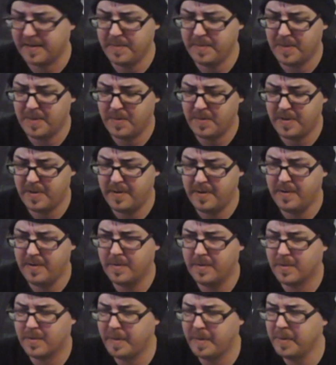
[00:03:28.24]
X-Men
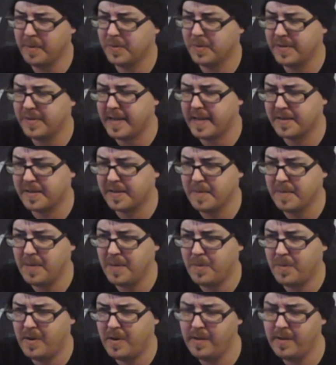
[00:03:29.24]
one, or maybe it was the
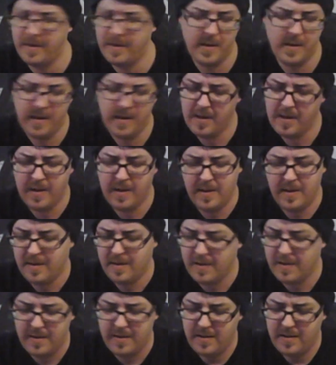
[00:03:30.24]
X-Men one,
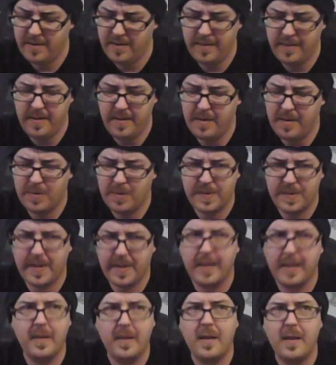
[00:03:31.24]
it was
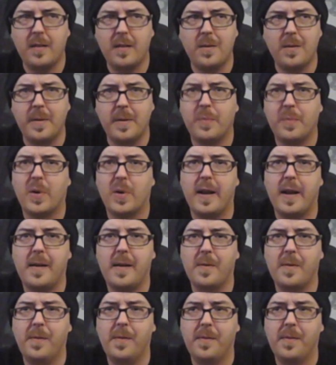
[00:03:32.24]
like yellow and
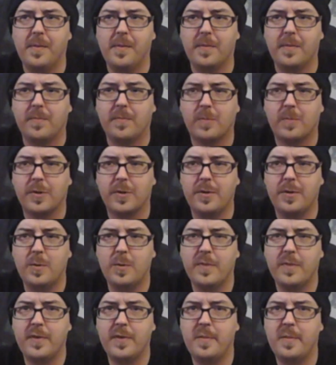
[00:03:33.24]
brown were
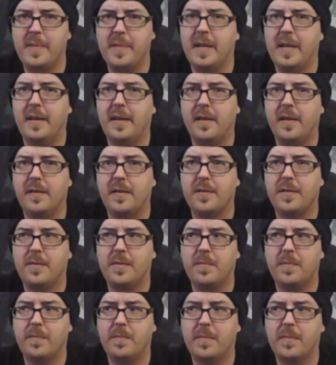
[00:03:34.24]
two of them, and
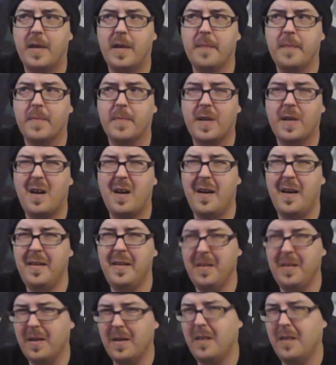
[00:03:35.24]
I'm
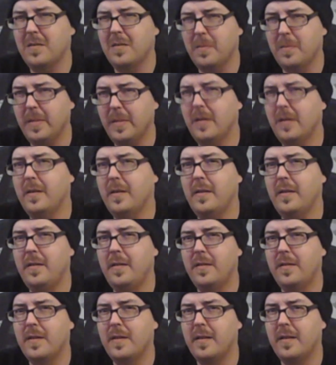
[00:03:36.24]
kind of
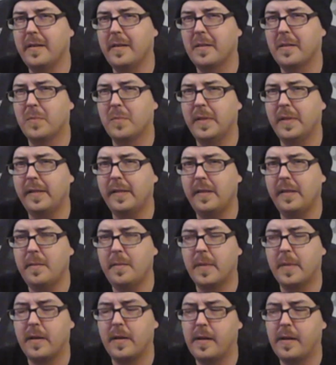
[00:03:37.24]
colorblind, not like
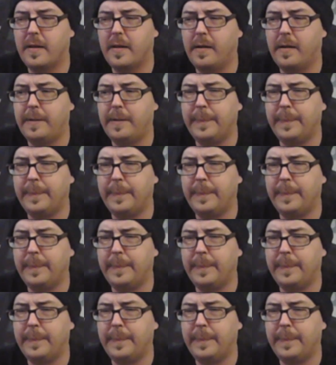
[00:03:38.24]
completely, but